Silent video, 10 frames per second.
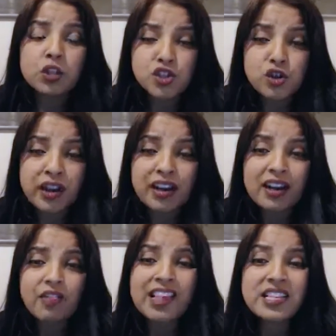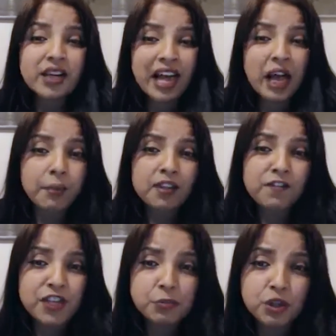the training and everything is going to happen in
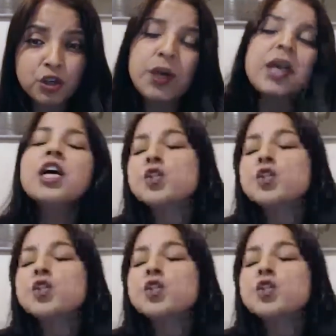the Facebook group.